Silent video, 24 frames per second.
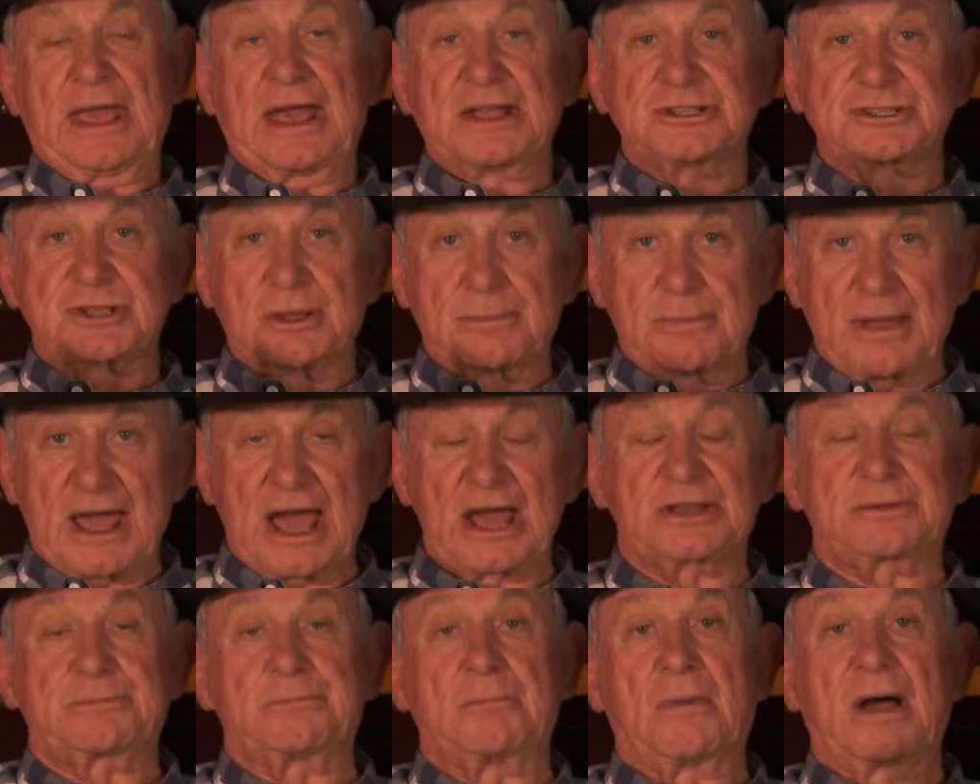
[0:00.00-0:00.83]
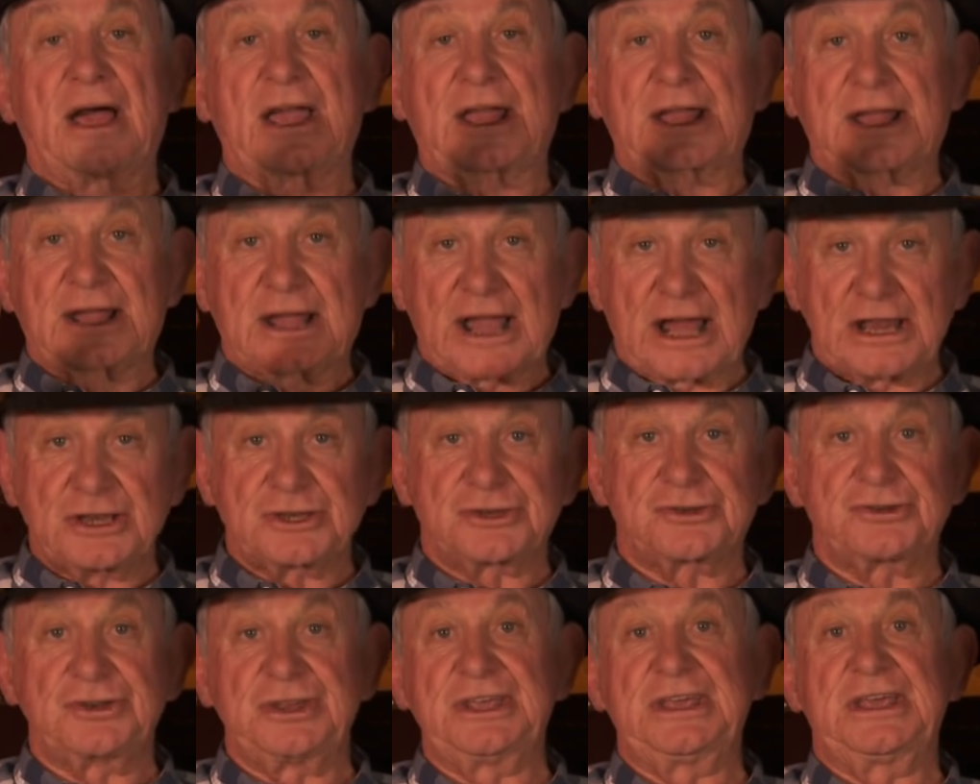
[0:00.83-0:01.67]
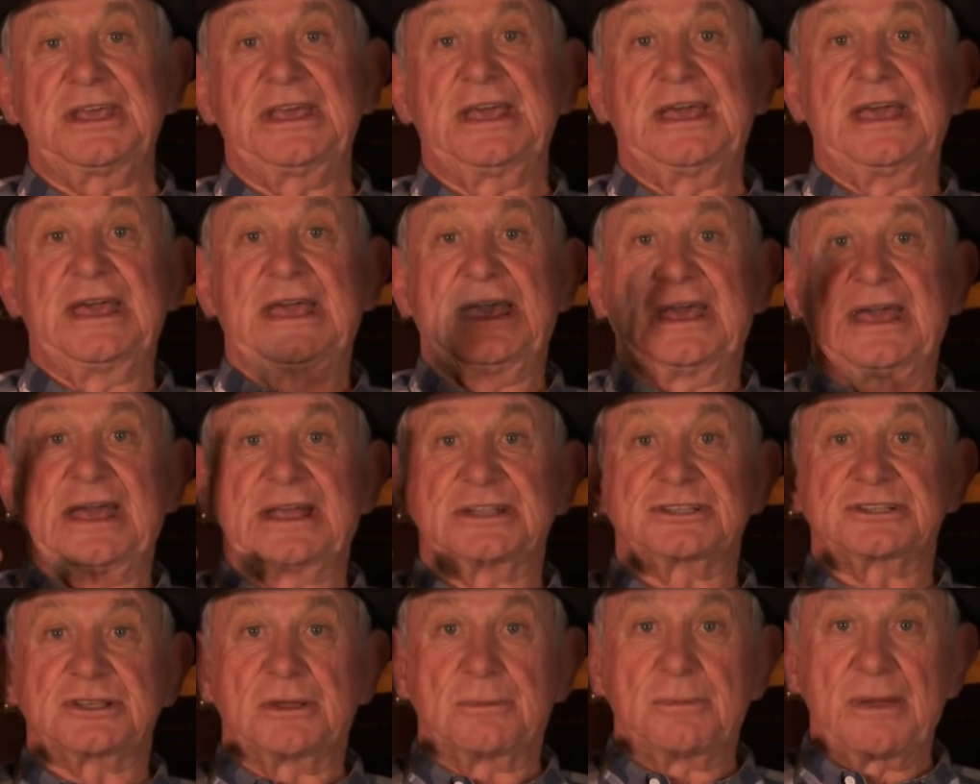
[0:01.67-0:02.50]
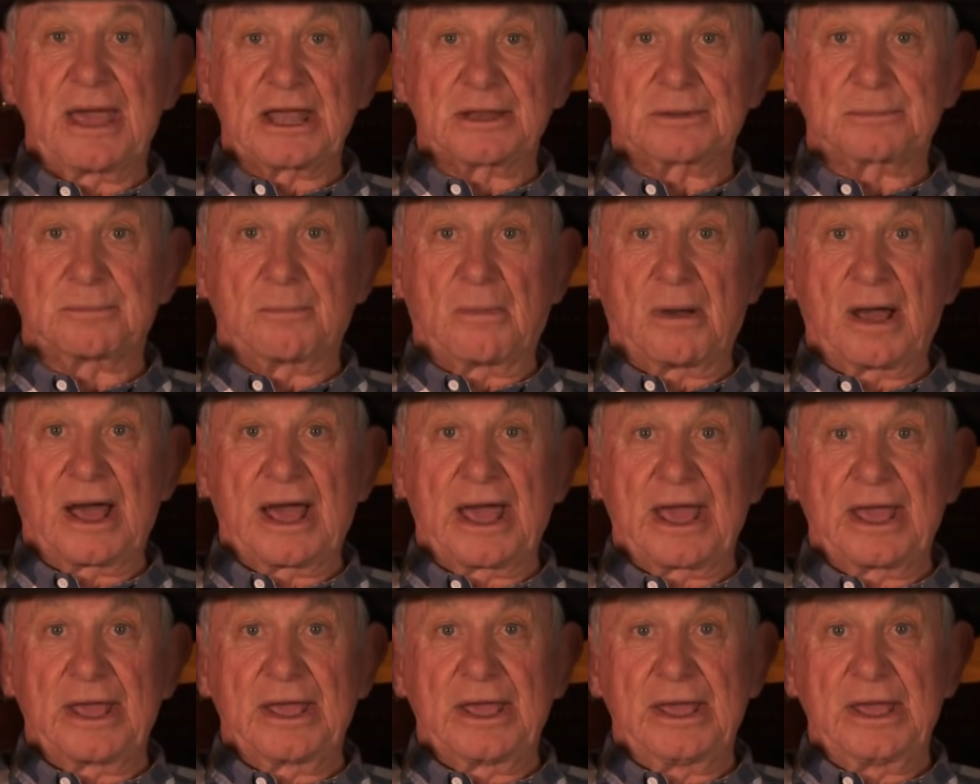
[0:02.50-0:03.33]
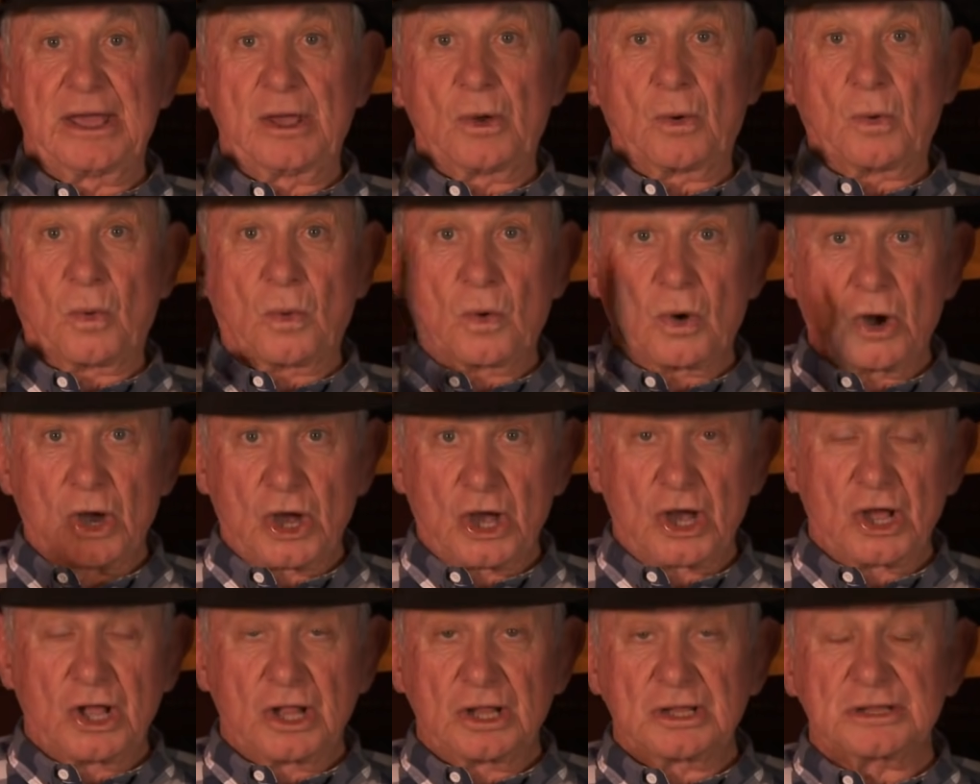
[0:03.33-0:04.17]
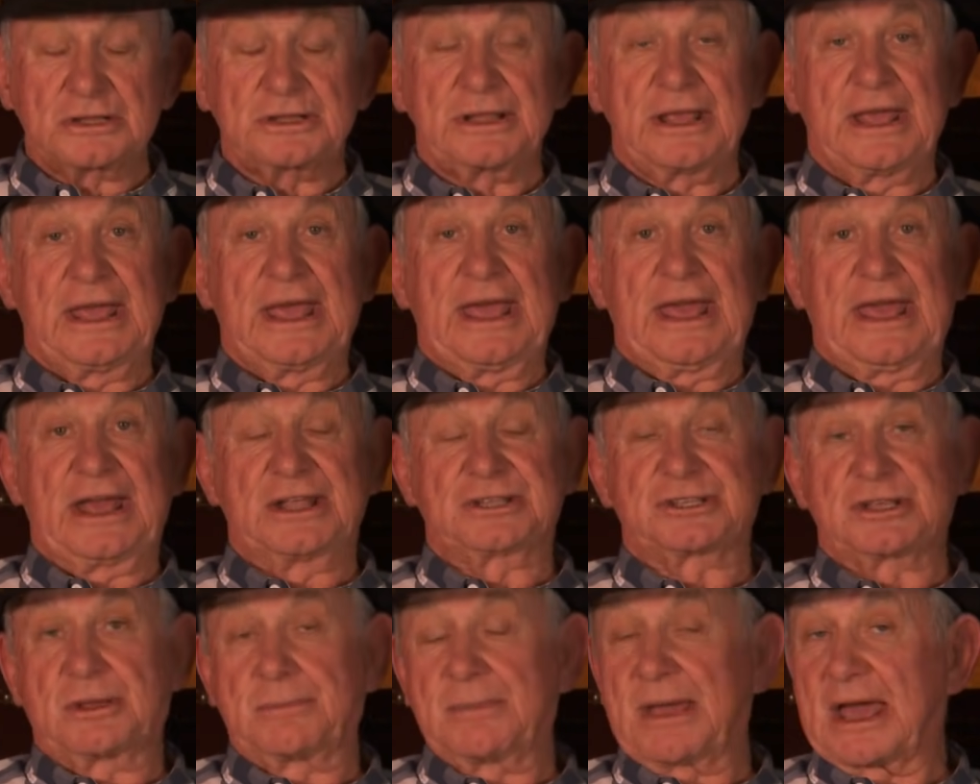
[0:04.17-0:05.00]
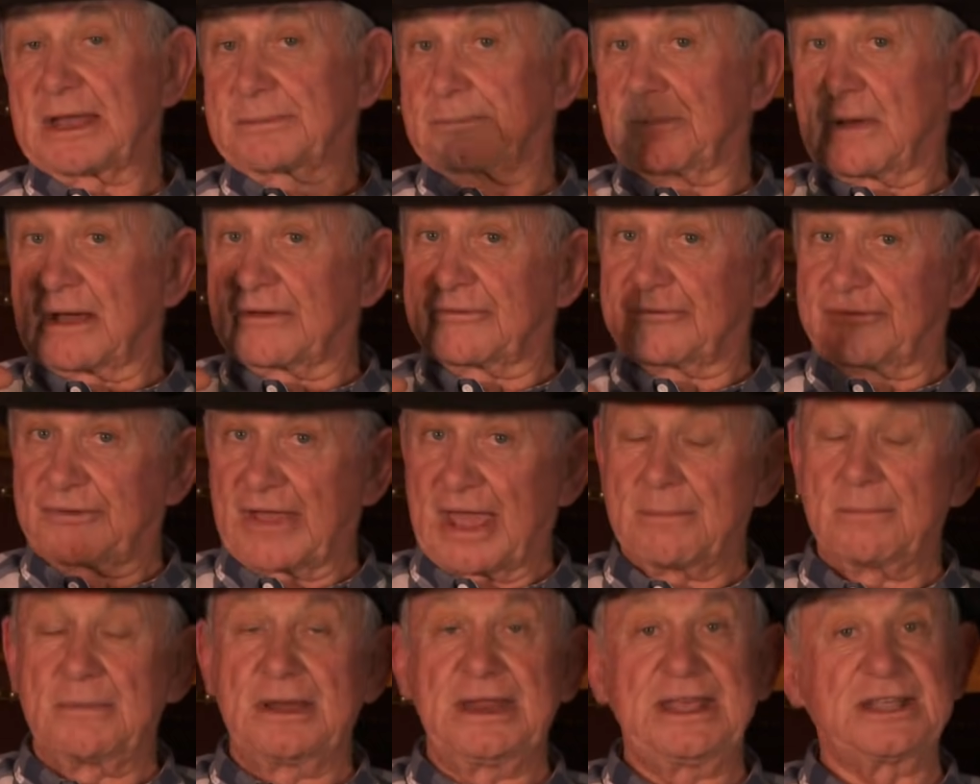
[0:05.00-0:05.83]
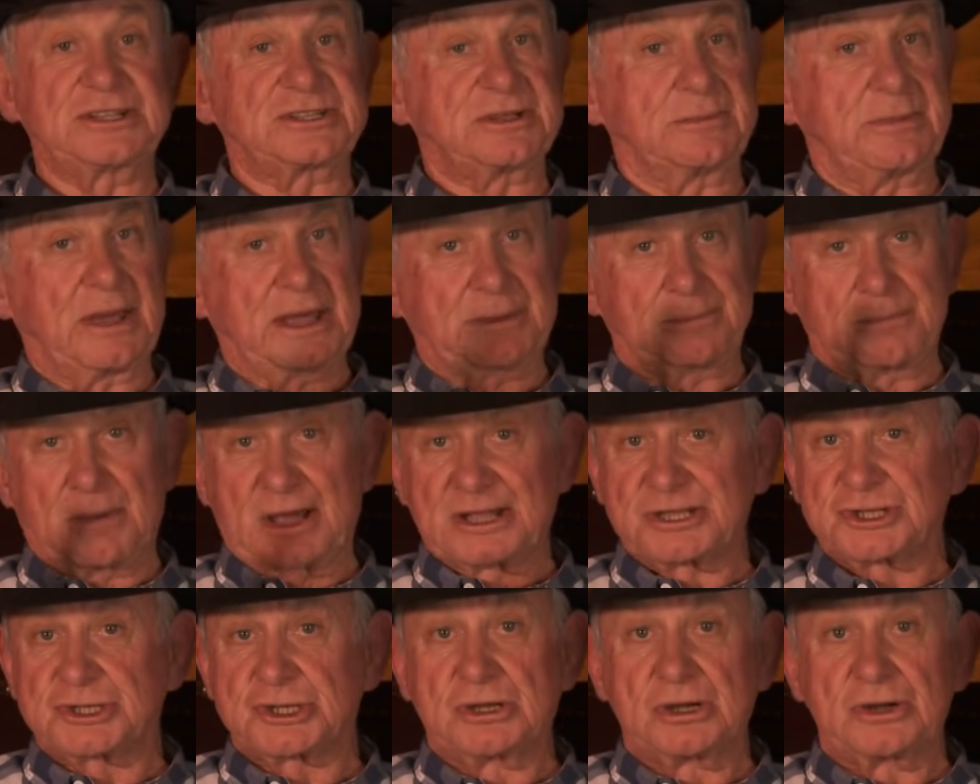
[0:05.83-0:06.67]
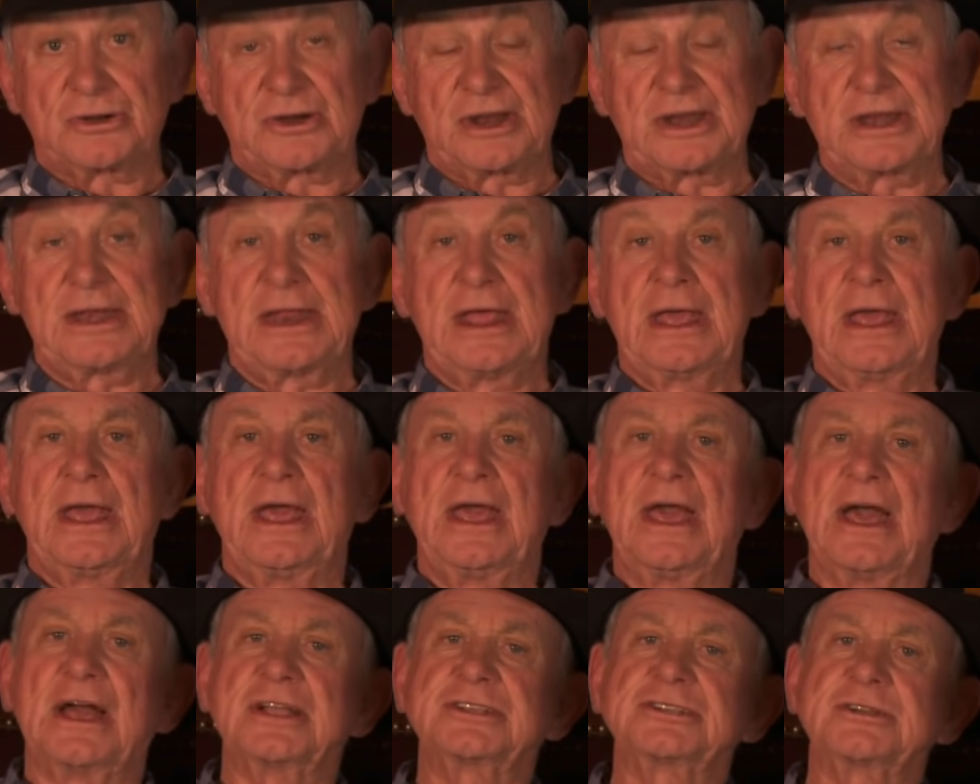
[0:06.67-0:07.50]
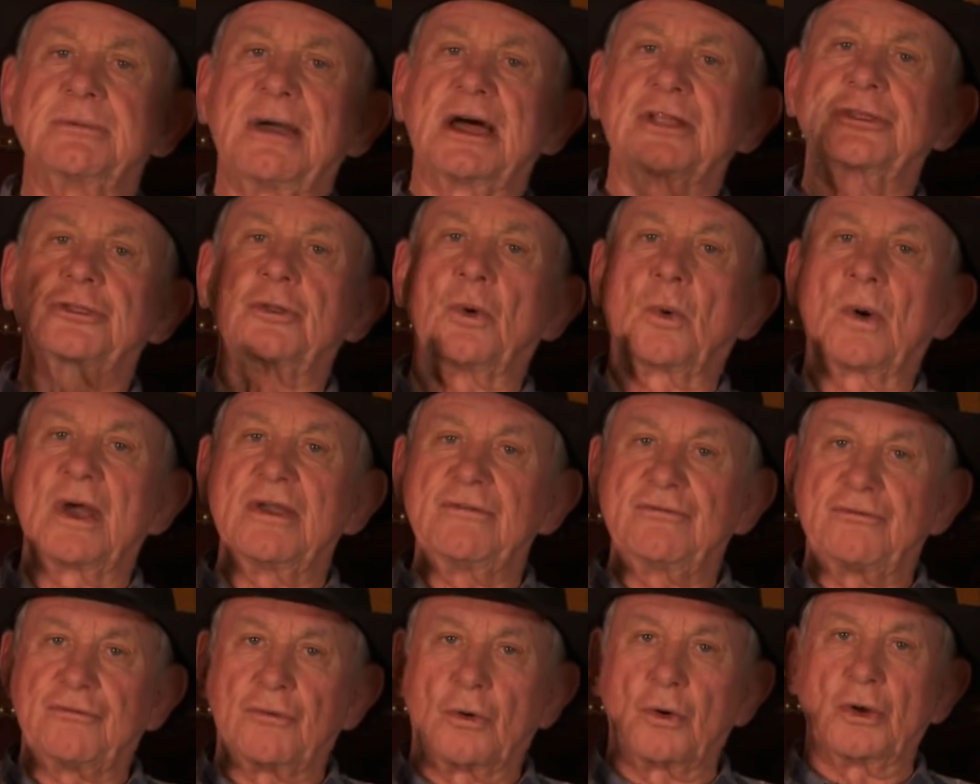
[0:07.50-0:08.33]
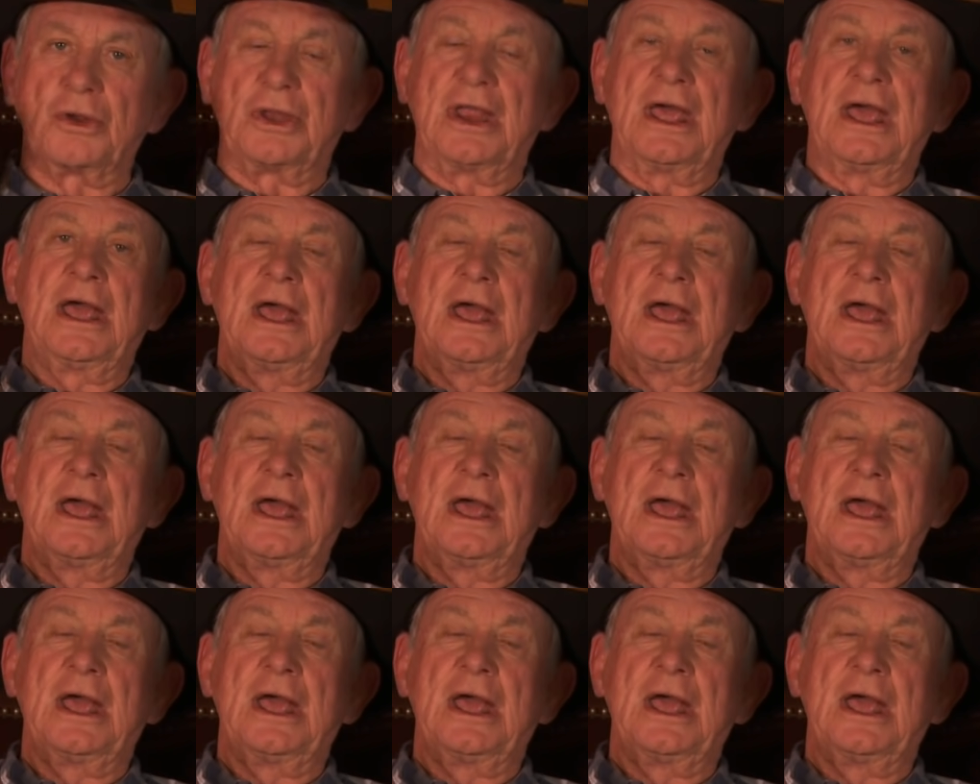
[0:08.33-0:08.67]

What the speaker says: It's about my country. It's about my world. It's about my family. It's about my children. It's about the way forward.